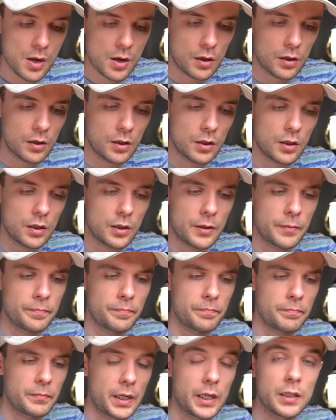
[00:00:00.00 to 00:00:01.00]
uh,
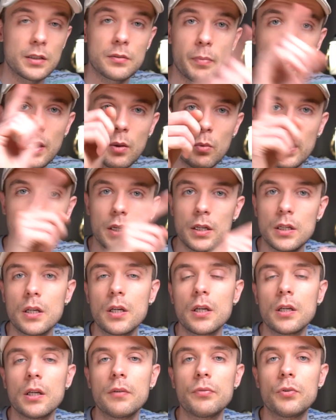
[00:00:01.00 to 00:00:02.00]
and by the way
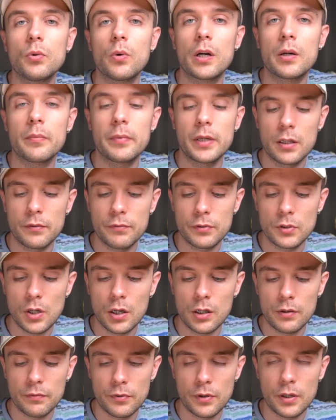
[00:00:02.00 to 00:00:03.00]
if you are a beginner
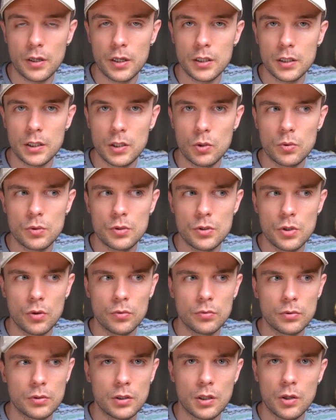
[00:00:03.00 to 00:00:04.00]
photographer and you
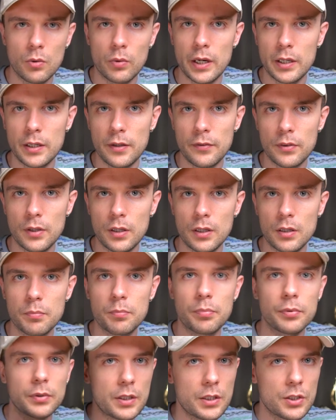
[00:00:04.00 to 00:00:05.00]
don't know anything
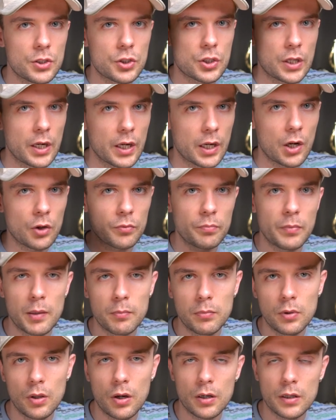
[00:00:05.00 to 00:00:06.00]
please check out
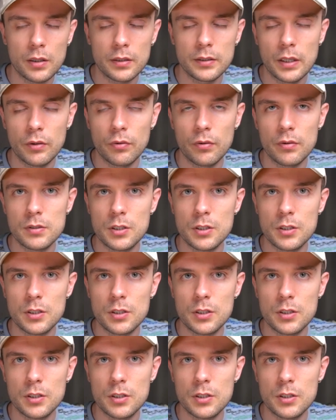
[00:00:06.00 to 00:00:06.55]
my blog down in the